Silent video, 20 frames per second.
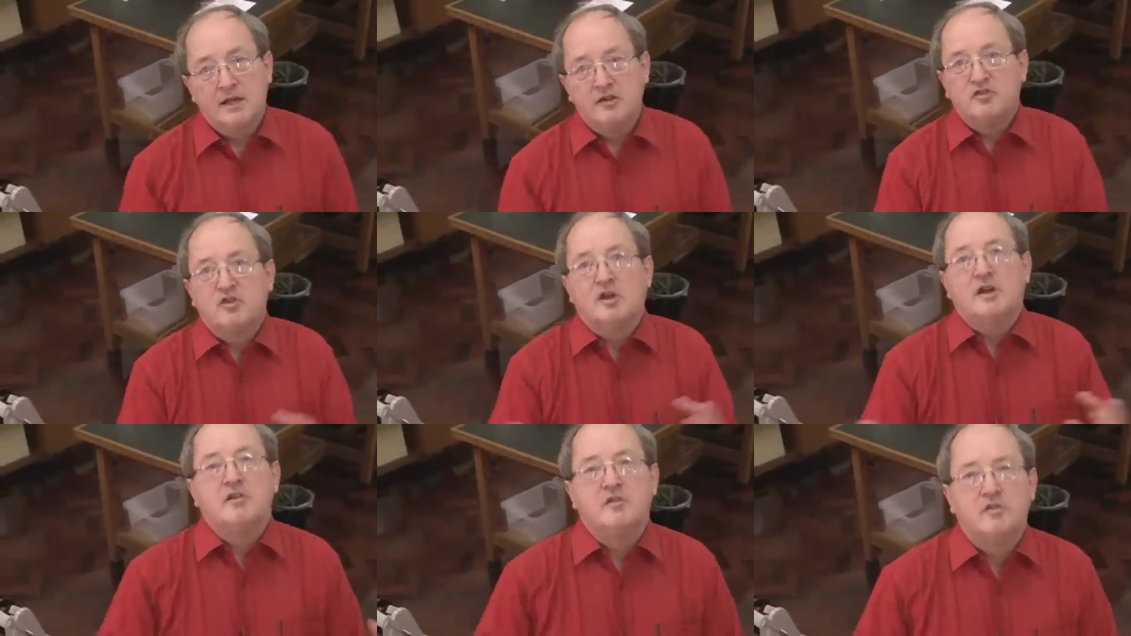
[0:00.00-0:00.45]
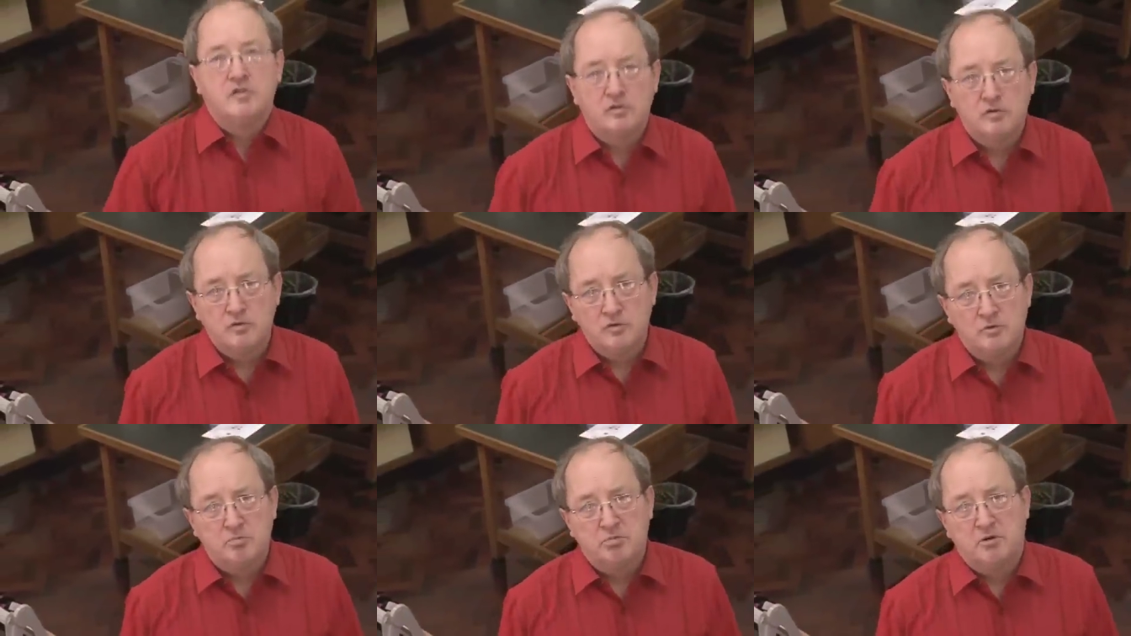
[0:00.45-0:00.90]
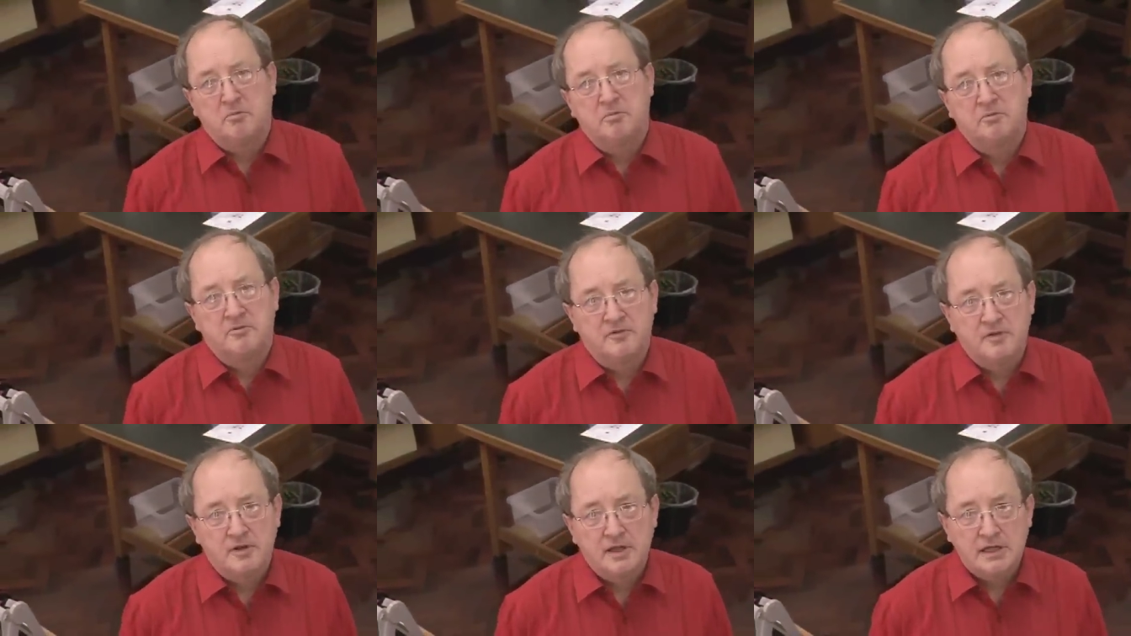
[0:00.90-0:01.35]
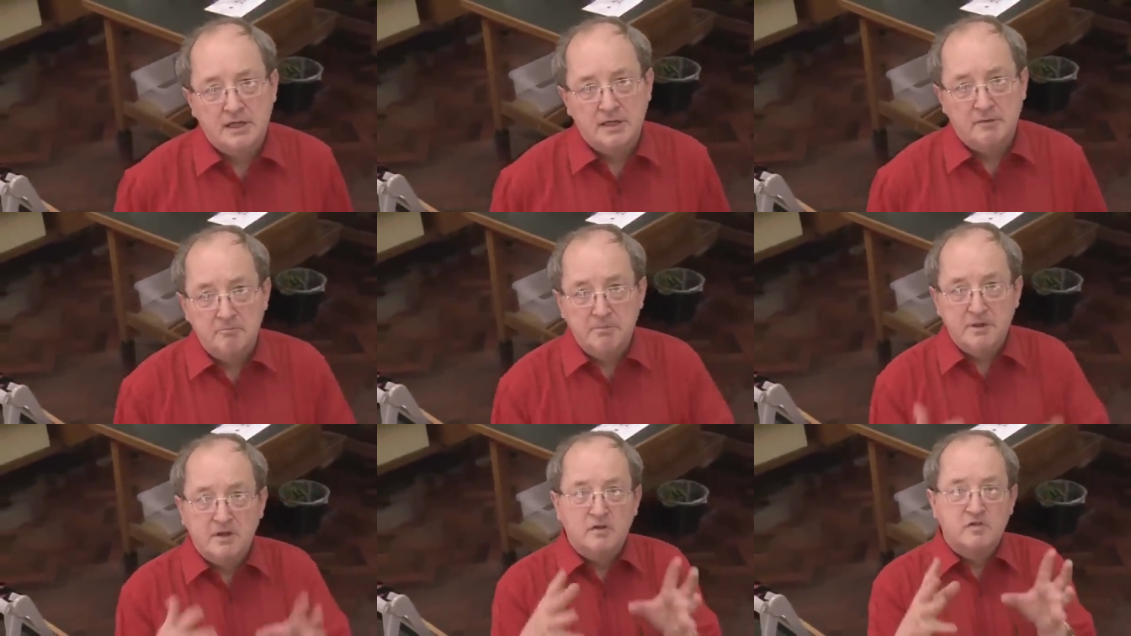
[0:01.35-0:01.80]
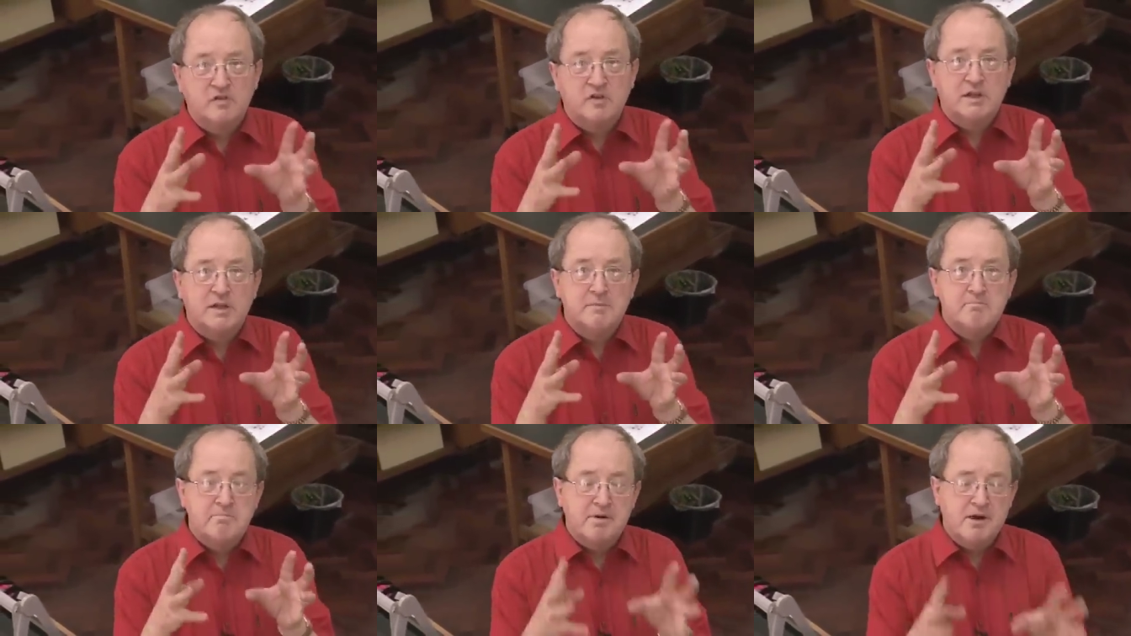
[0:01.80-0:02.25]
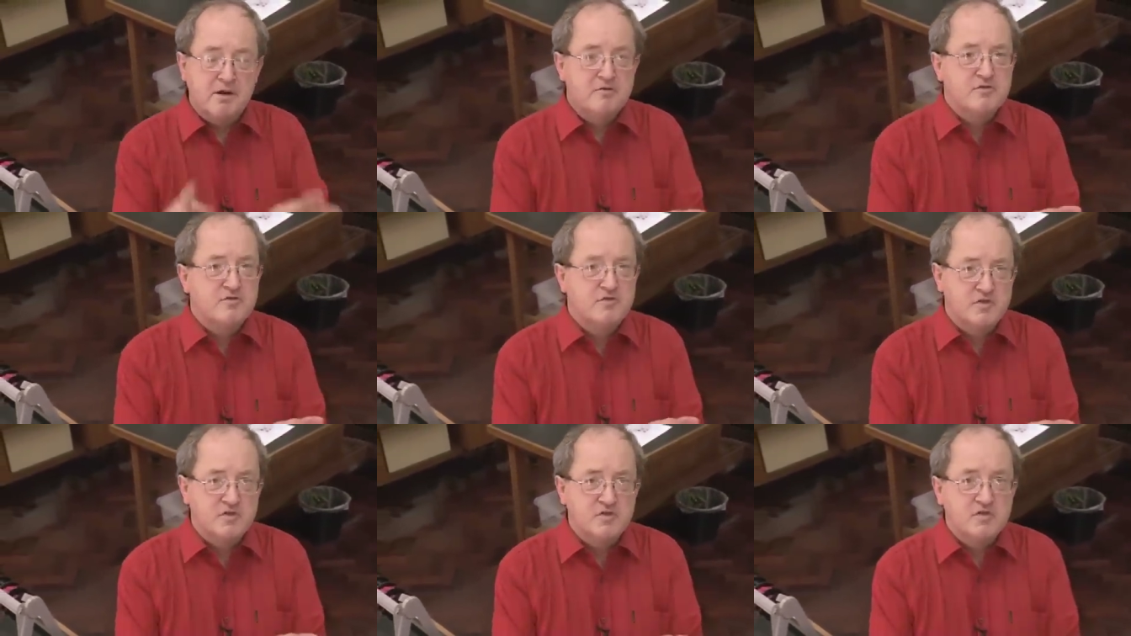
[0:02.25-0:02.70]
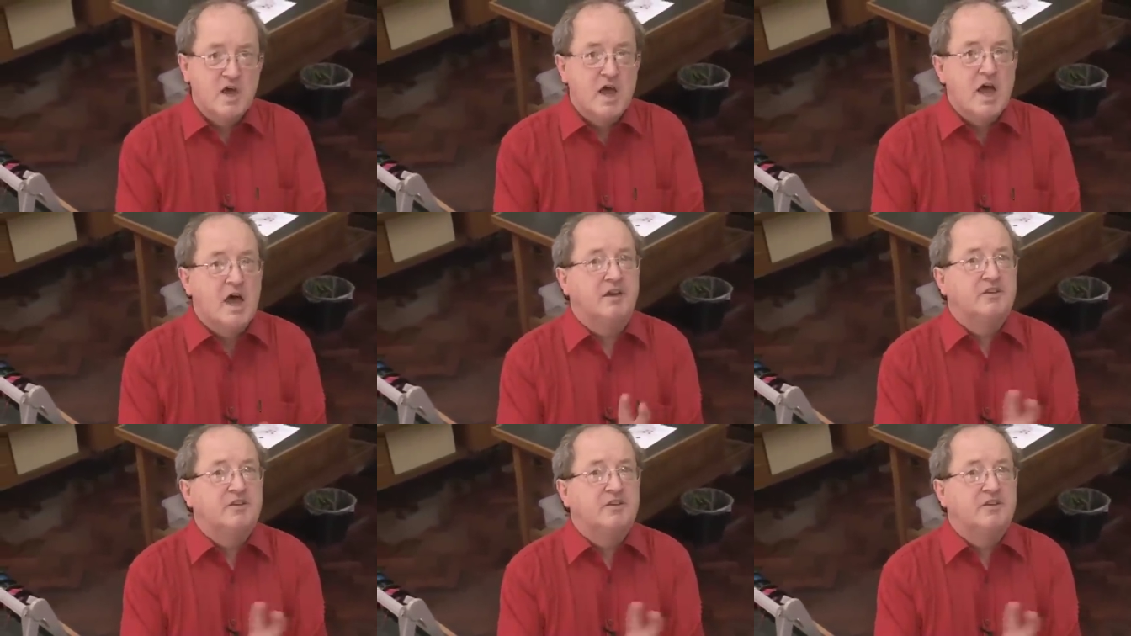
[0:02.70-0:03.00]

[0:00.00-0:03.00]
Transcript: it changes all the properties of helium because it imposes